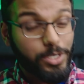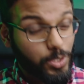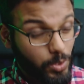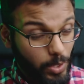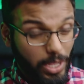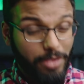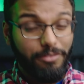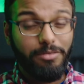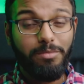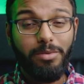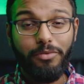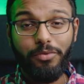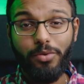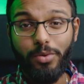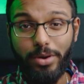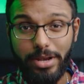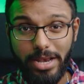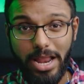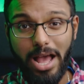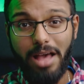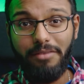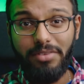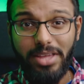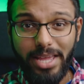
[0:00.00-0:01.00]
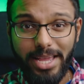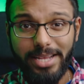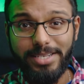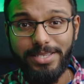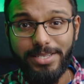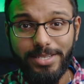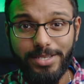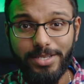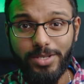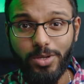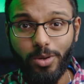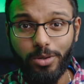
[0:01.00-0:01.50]
So even before Navi
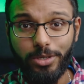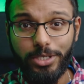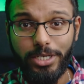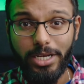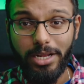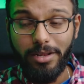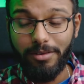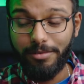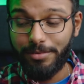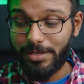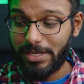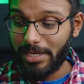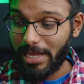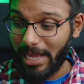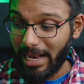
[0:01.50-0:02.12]
hits the store shelves,